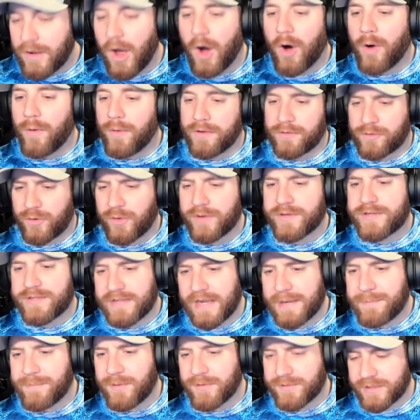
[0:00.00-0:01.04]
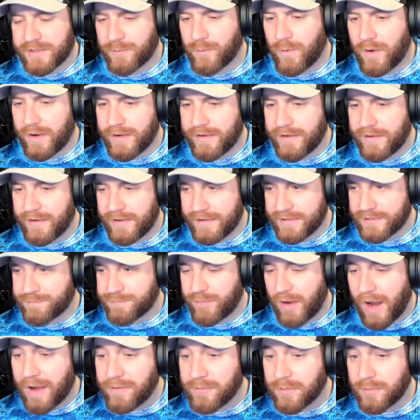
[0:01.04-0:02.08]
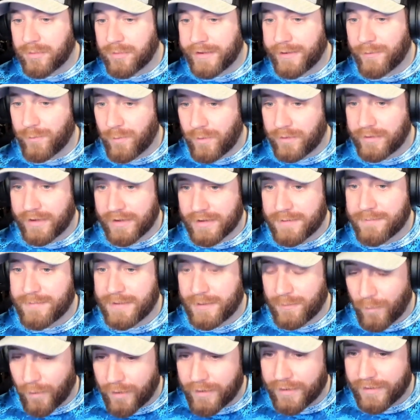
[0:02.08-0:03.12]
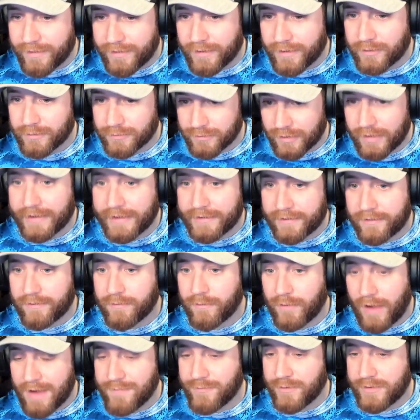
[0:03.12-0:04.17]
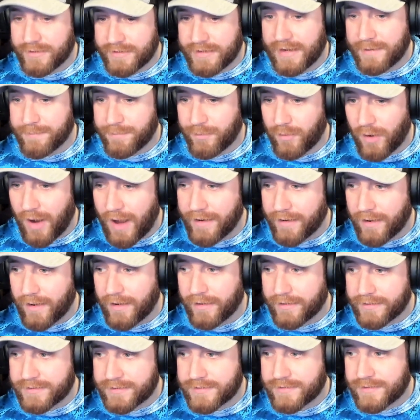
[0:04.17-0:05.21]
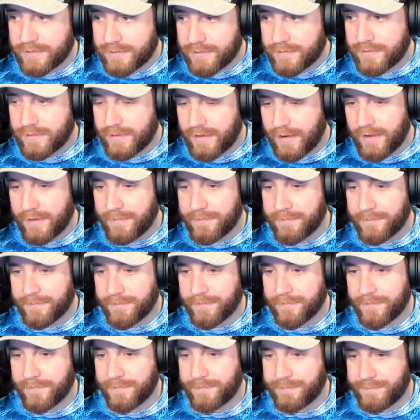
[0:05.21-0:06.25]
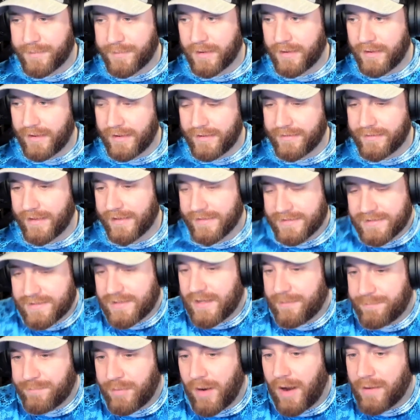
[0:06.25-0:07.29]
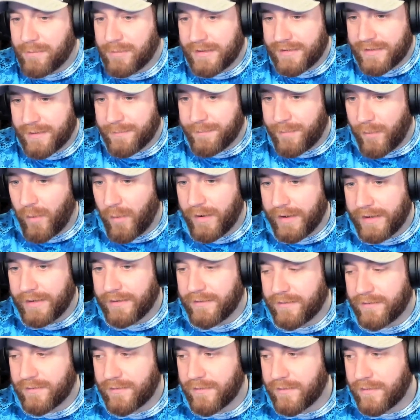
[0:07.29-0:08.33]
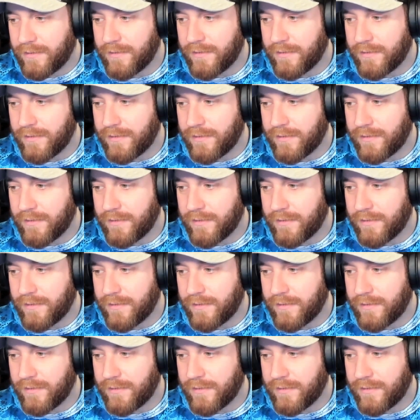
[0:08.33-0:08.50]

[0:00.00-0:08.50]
No, the Stapleton one is probably going to be one of their like everyday products. They're gonna. But I don't know. I think they're gonna continue.